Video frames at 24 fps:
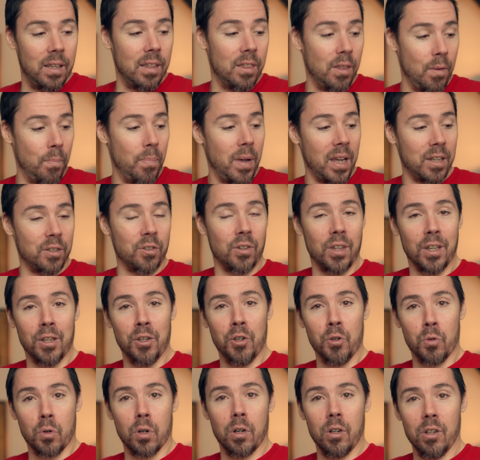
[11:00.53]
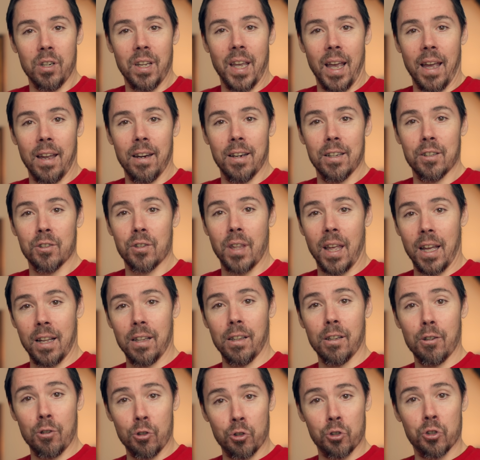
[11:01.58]
The best thing you could get is that
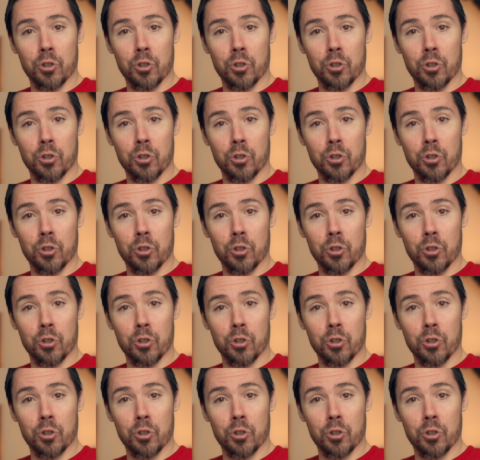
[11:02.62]
little